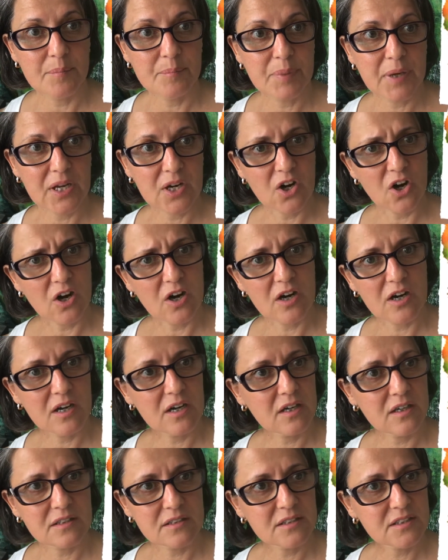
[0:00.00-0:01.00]
But
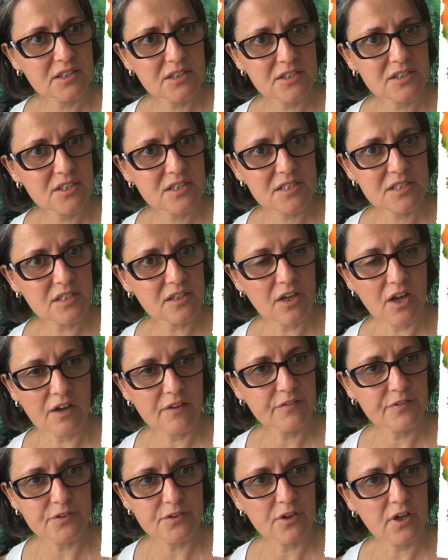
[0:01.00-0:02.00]
she's just
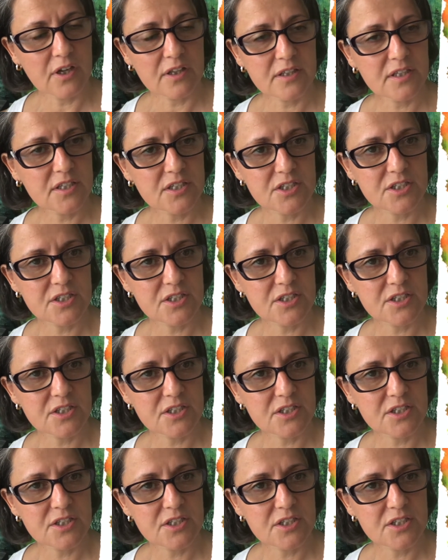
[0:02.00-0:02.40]
delightful. I think